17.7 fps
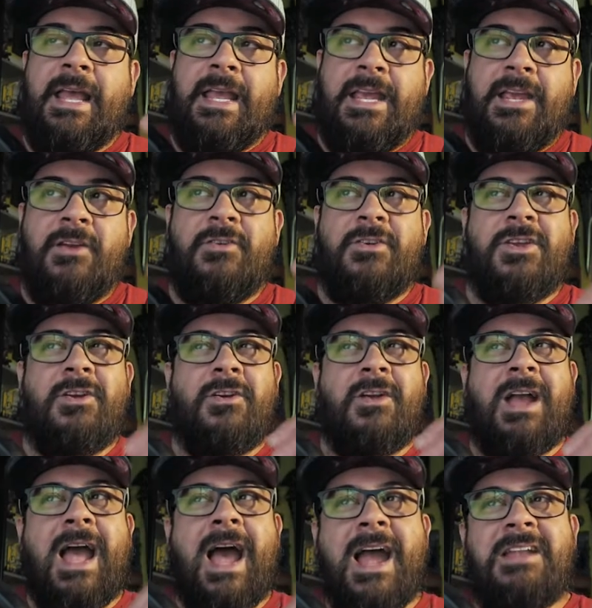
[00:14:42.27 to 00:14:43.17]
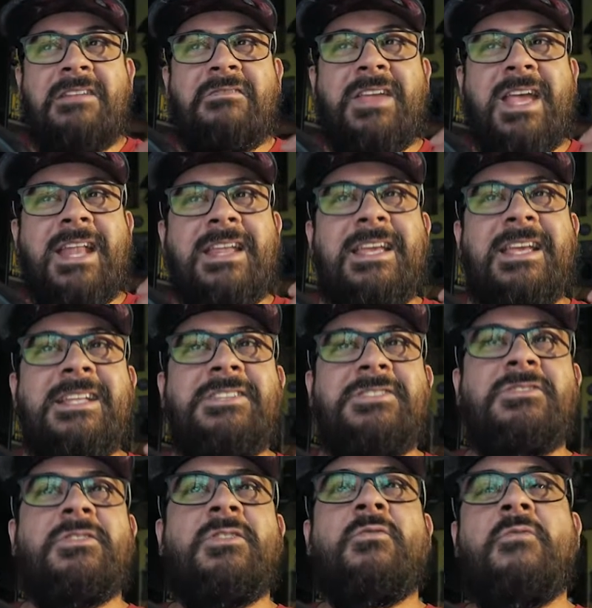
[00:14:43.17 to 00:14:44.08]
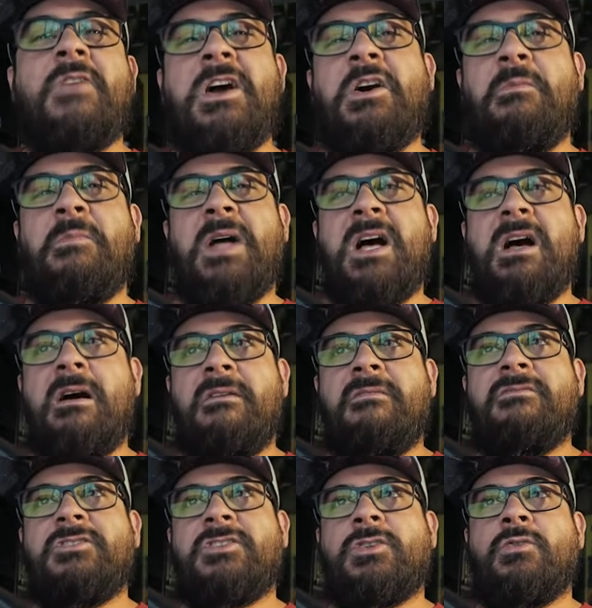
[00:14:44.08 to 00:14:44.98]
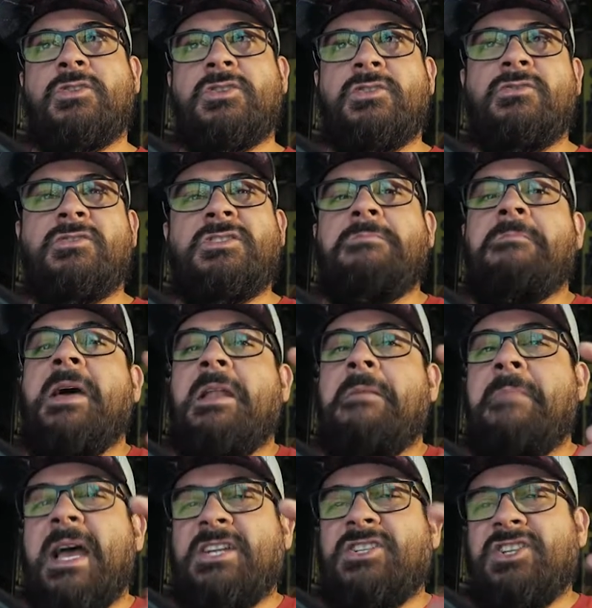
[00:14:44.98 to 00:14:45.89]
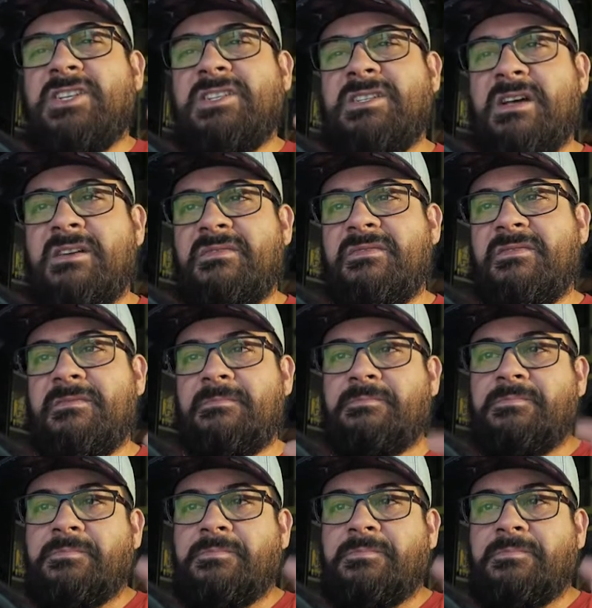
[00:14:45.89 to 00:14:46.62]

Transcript: Here you're kind of getting into the realm of sorcerer's metamagic stuff.